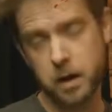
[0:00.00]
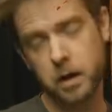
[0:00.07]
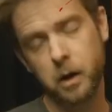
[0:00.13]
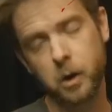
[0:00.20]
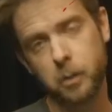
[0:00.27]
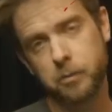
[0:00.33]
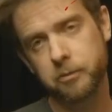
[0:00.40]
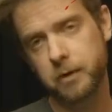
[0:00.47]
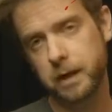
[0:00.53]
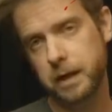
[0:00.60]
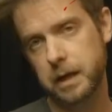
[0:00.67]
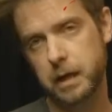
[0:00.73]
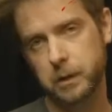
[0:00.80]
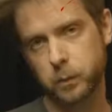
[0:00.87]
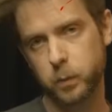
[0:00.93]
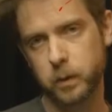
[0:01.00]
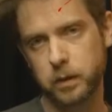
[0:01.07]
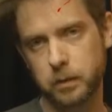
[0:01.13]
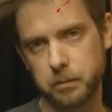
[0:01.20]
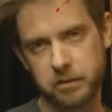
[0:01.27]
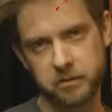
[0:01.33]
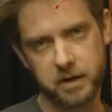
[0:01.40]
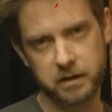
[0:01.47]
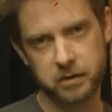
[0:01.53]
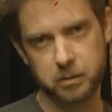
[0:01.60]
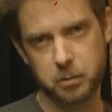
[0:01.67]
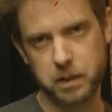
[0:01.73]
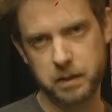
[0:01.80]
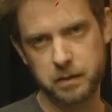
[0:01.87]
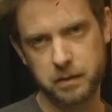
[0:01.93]
Hopefully it will be fixed
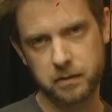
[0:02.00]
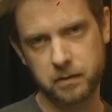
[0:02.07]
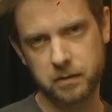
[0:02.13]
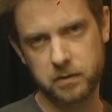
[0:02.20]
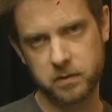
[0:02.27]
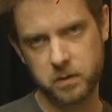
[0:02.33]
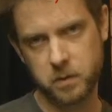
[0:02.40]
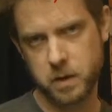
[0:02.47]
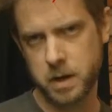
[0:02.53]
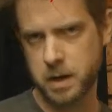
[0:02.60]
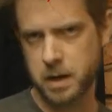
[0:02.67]
PTS 2.